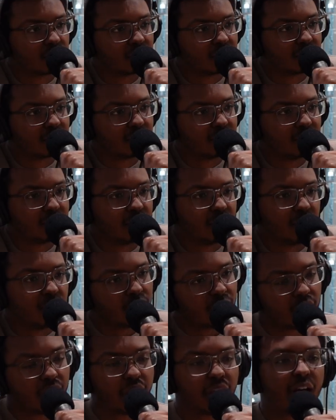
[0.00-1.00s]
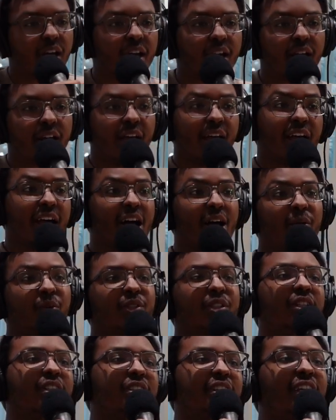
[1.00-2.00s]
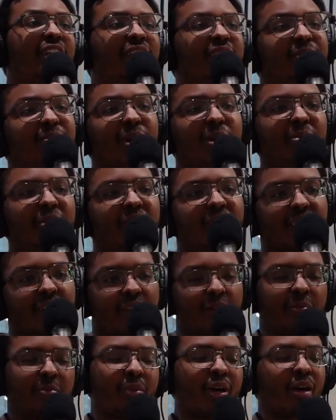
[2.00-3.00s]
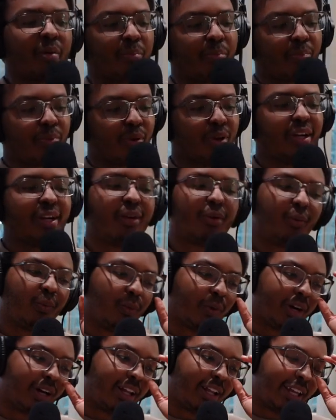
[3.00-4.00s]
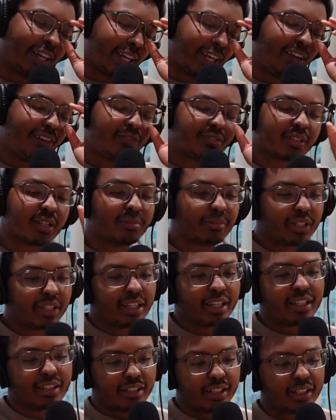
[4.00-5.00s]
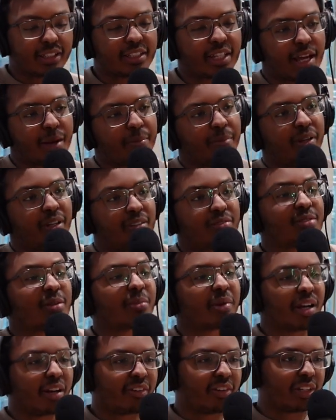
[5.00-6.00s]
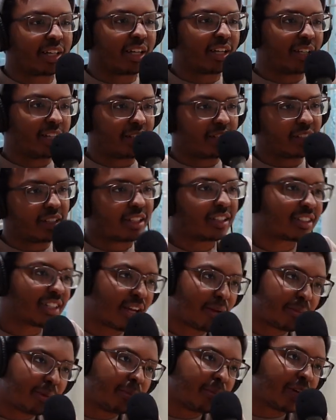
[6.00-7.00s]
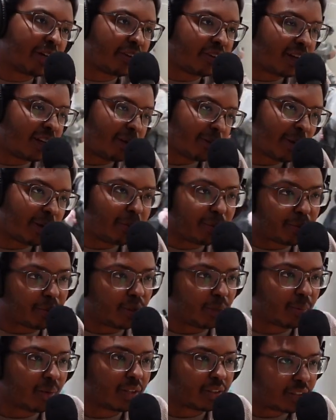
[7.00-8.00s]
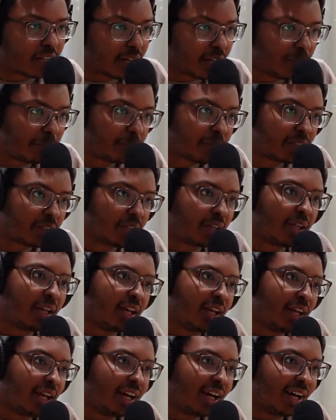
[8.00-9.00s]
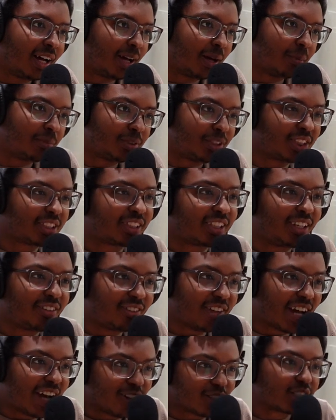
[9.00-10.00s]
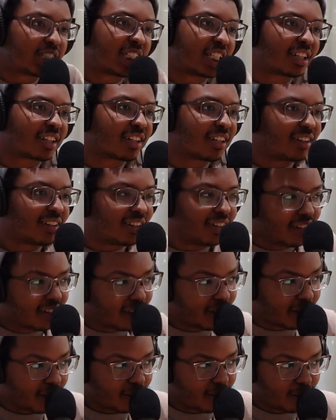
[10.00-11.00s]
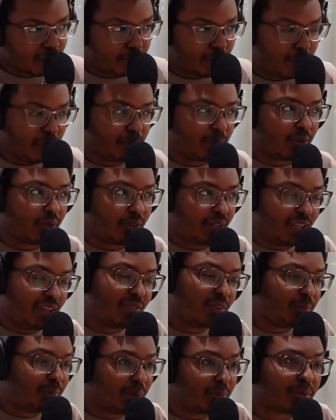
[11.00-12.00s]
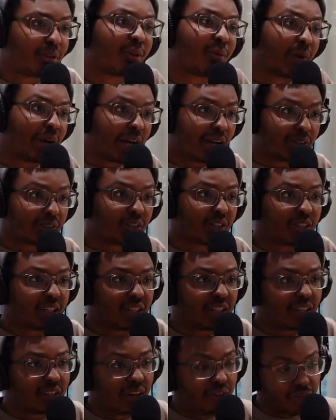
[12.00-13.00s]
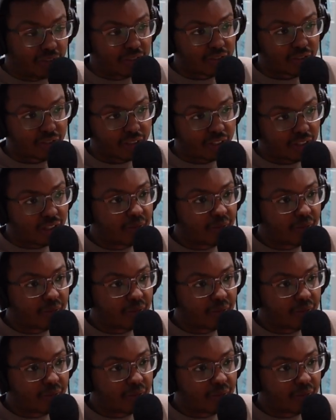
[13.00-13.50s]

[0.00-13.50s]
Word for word: decisions, like really bad PR moves. I was going to say this might be like a pretty well, like, if something does happen, if some kind of retaliation does happen by Iran, it might be pretty well timed. Yeah. Just given how sick people, even people in the White House, are getting of Israel.